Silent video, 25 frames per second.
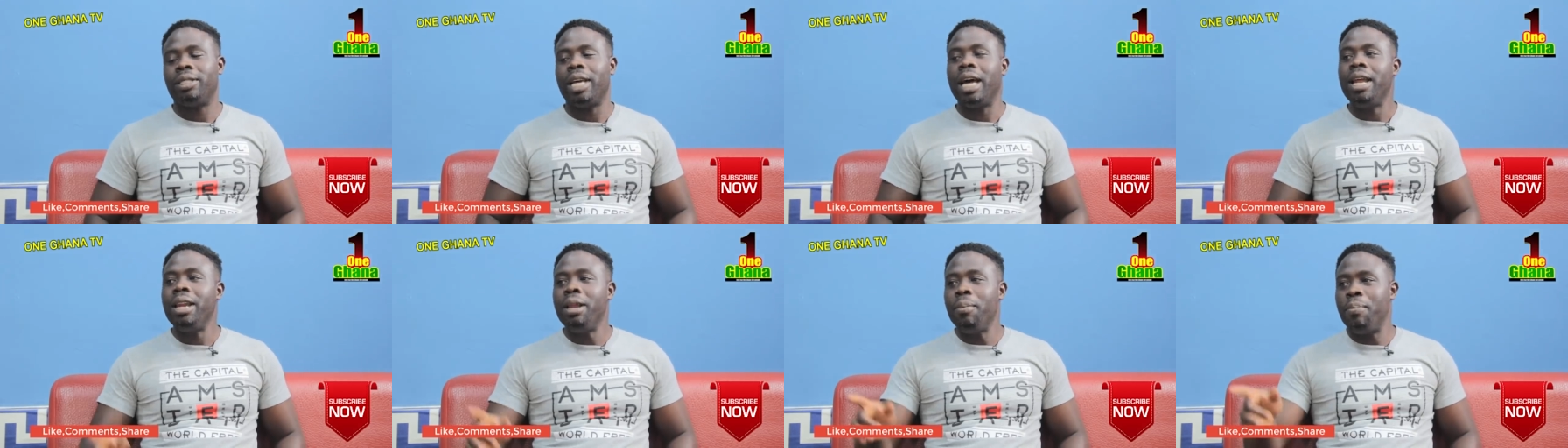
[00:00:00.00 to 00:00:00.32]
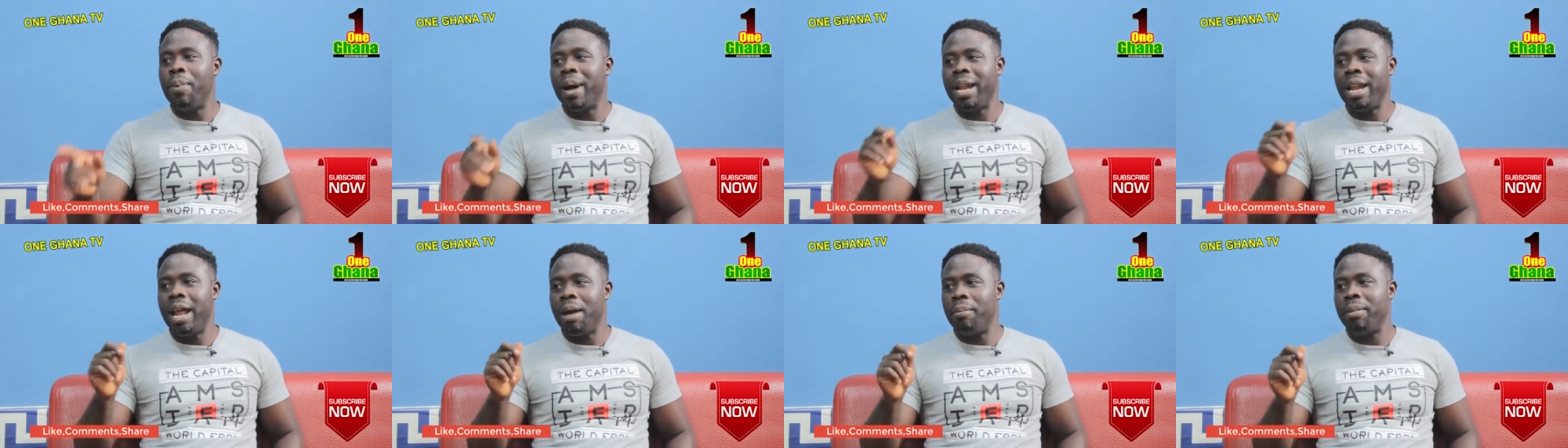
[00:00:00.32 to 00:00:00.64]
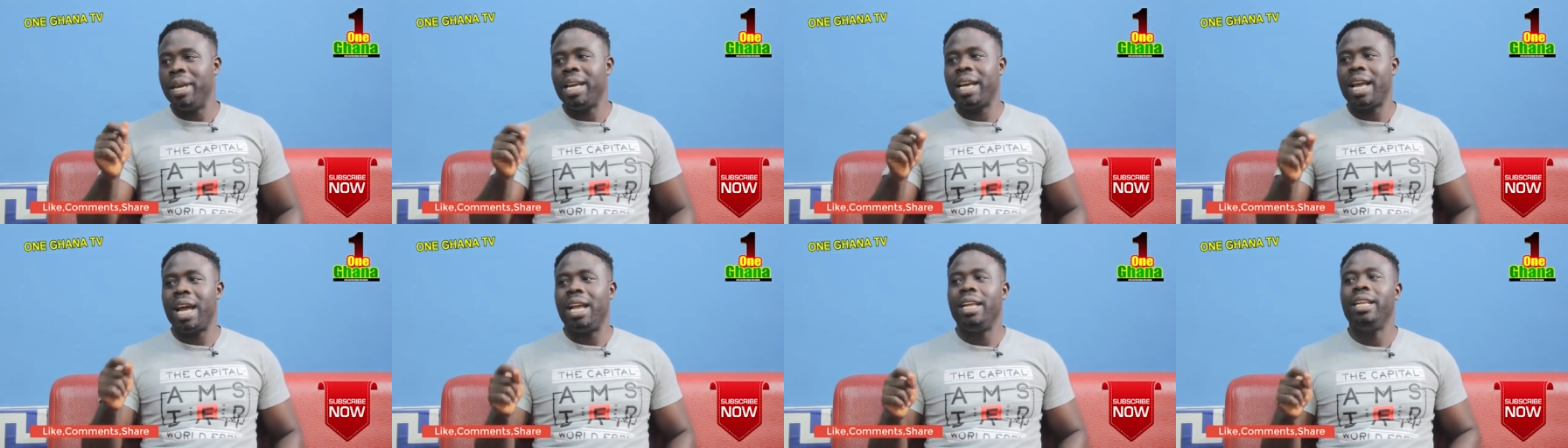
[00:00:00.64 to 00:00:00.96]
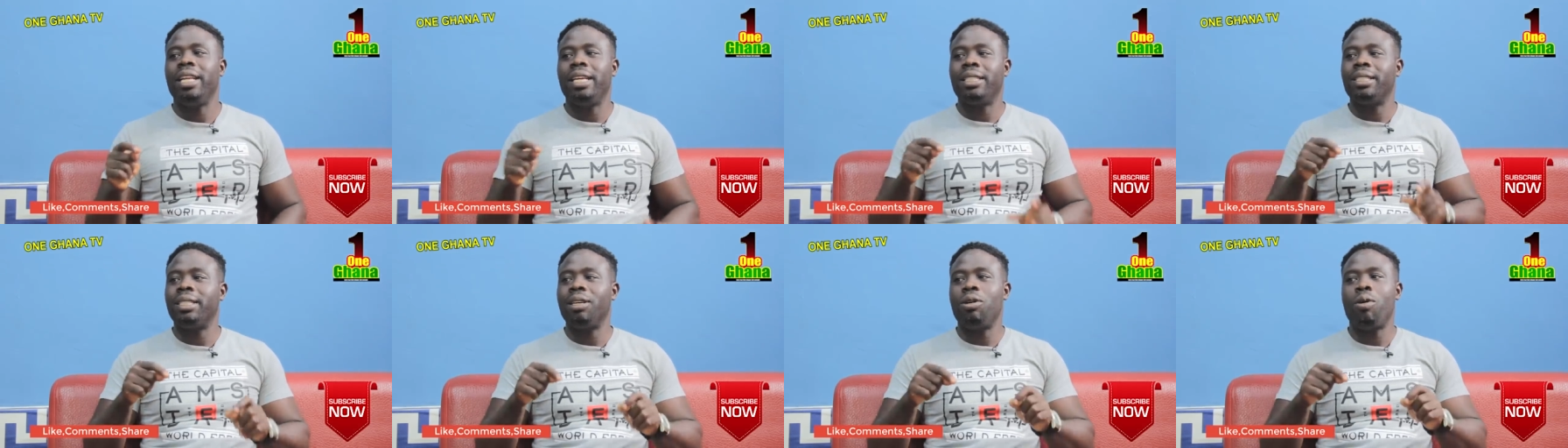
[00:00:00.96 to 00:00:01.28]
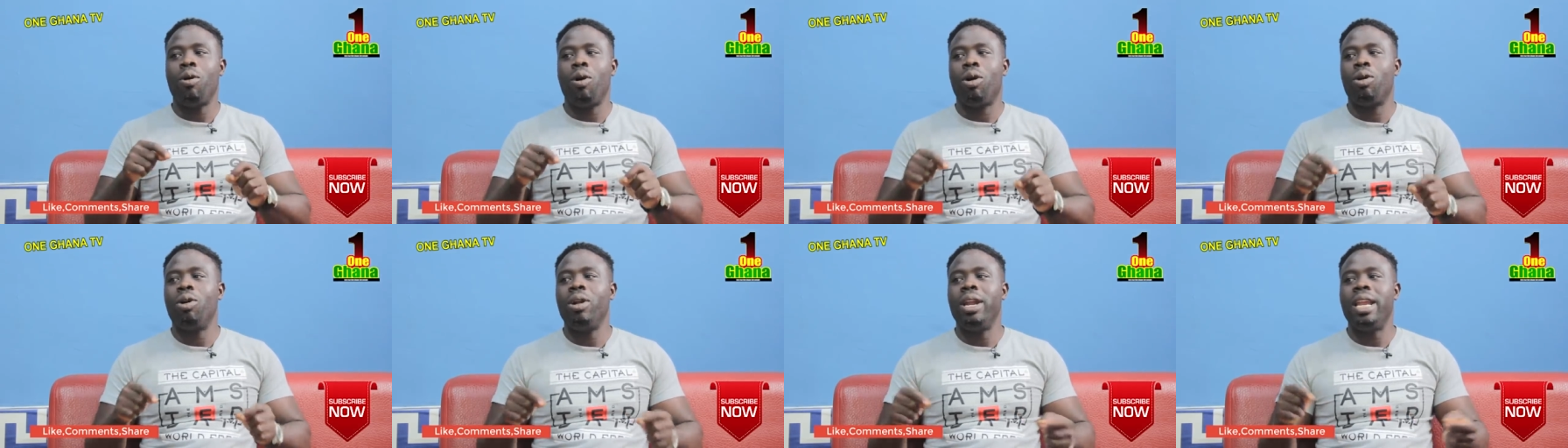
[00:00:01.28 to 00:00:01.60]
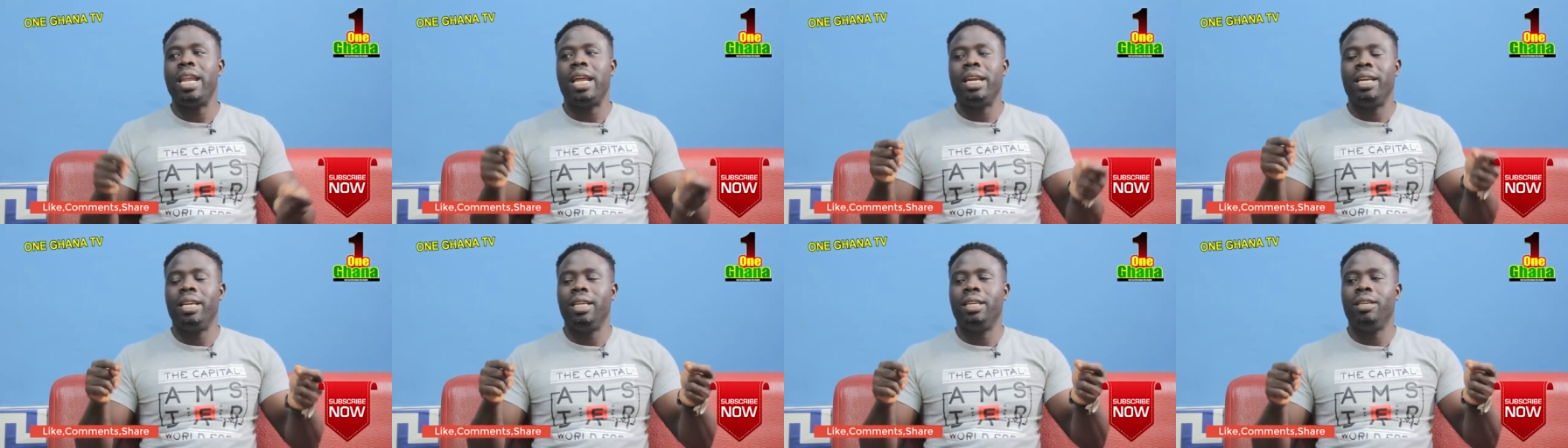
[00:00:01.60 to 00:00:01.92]
so I make an yes or
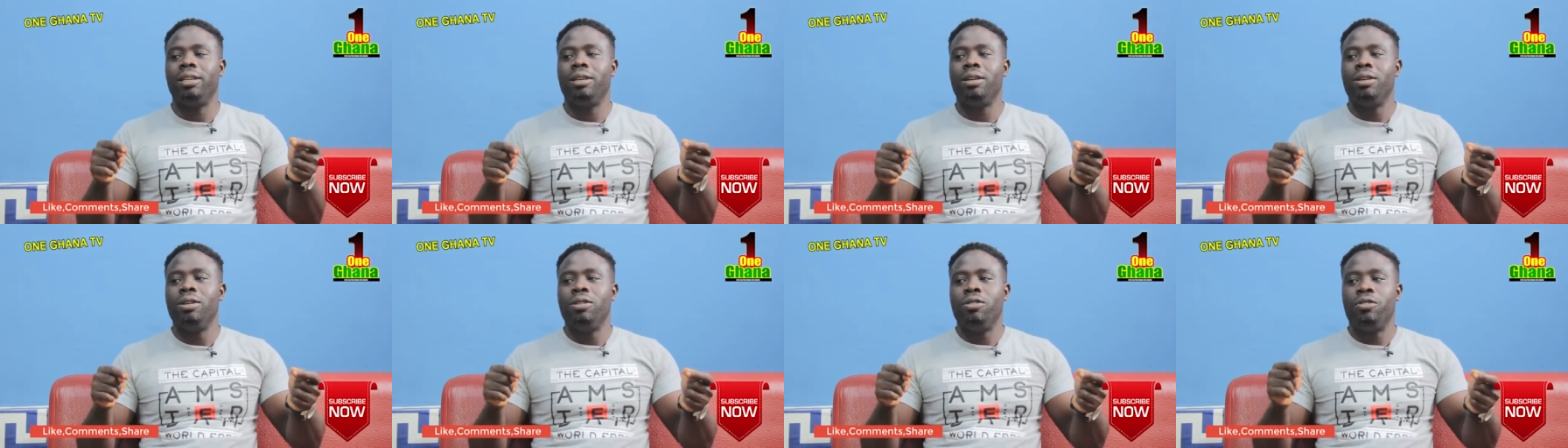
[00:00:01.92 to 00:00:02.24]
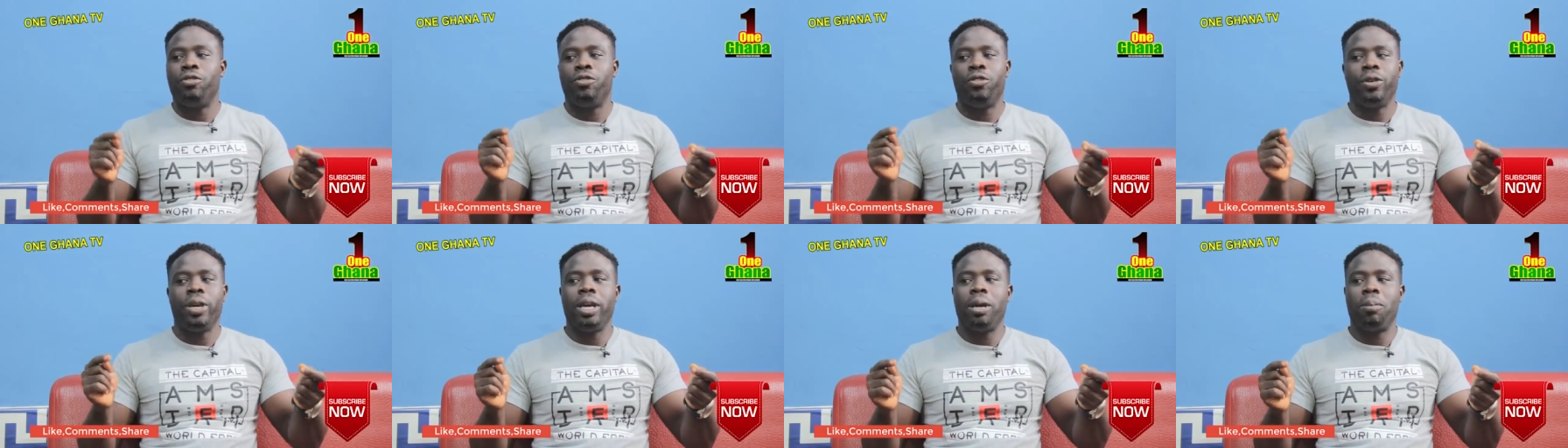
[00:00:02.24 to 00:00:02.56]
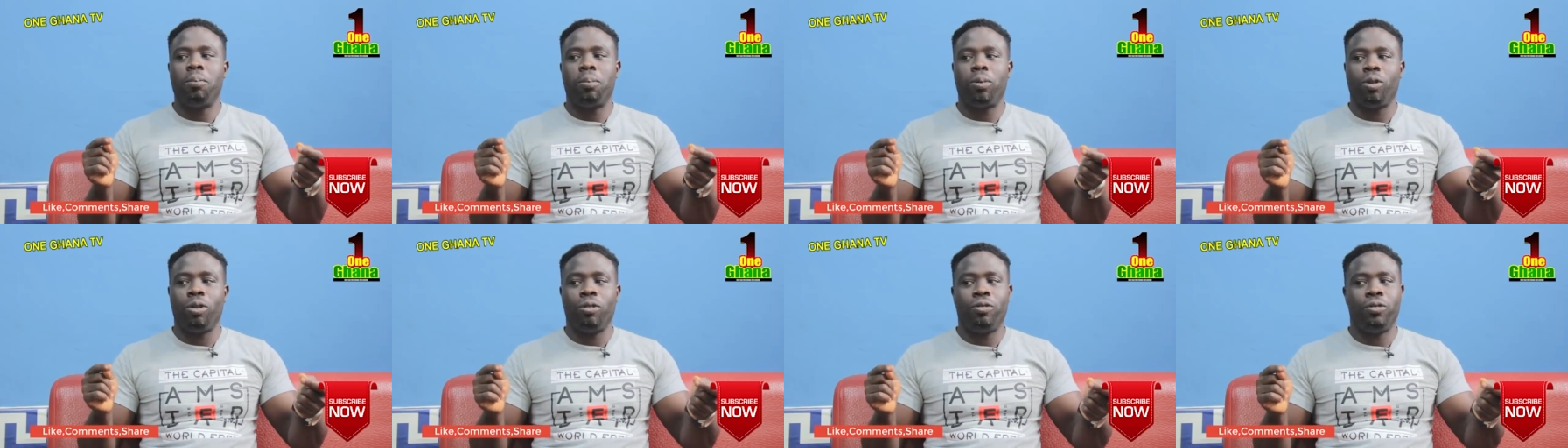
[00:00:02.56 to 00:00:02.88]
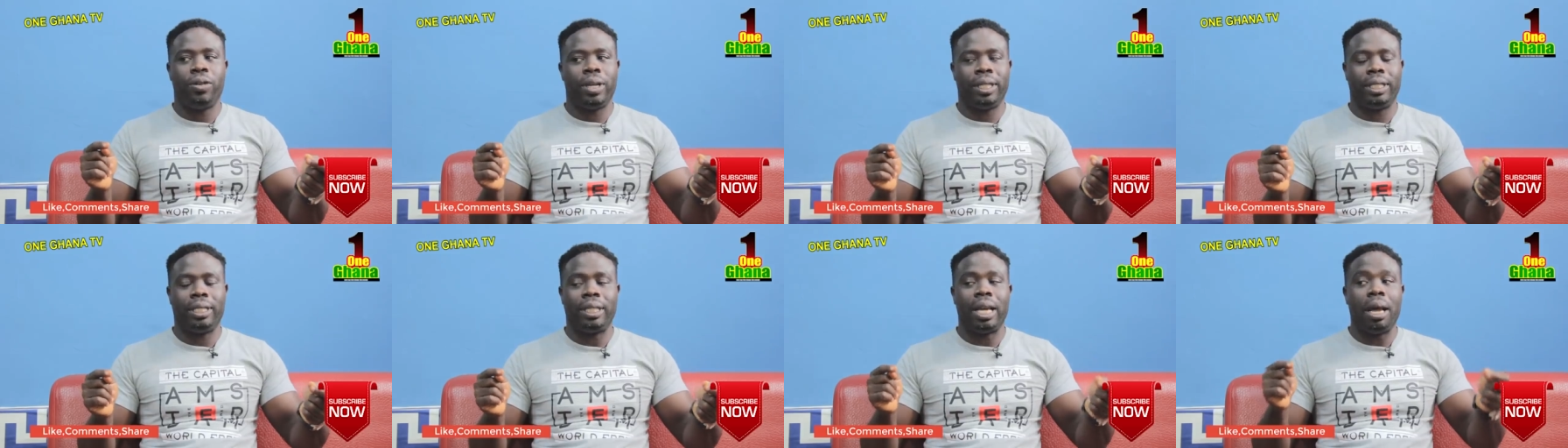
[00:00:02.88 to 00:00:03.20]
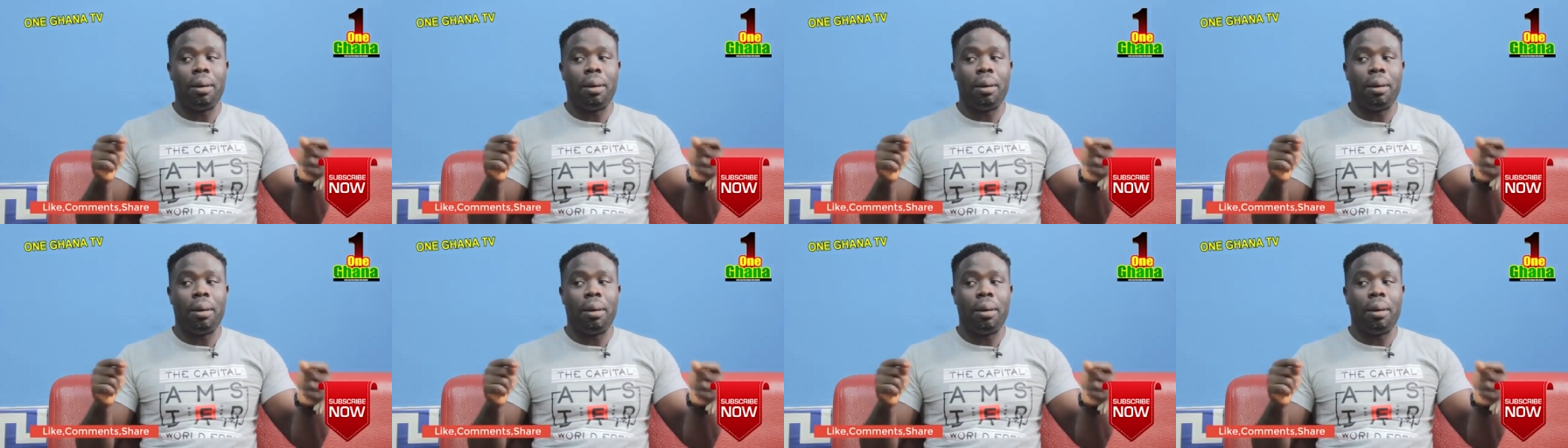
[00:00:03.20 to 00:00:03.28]
no fake prophets